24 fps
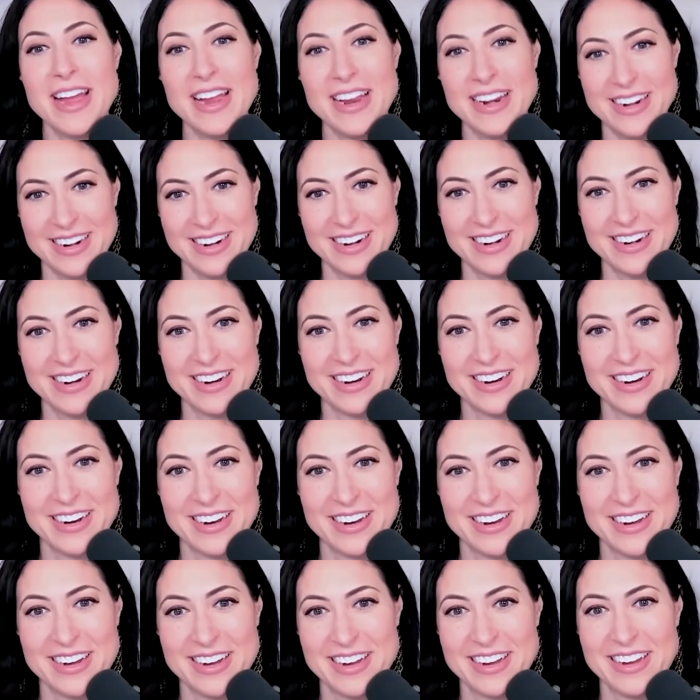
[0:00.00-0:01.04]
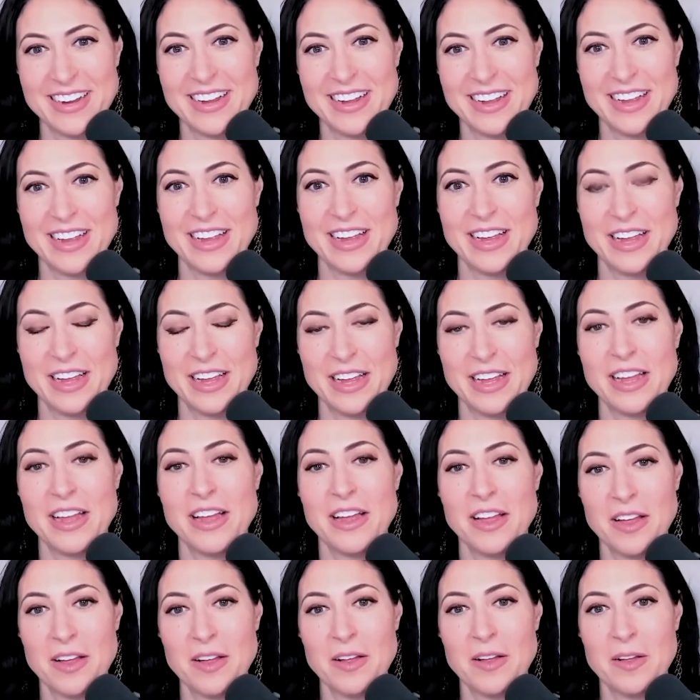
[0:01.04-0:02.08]

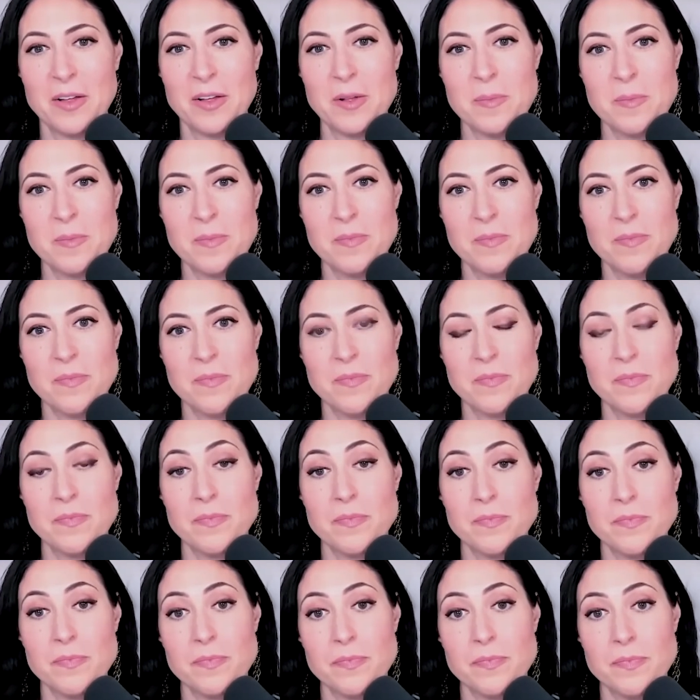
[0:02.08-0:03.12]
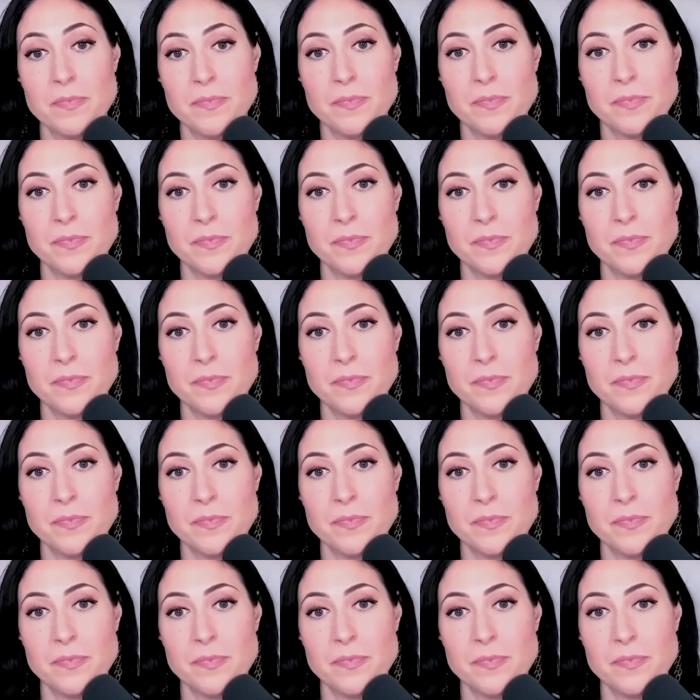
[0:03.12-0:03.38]
No words are spoken by the person on screen.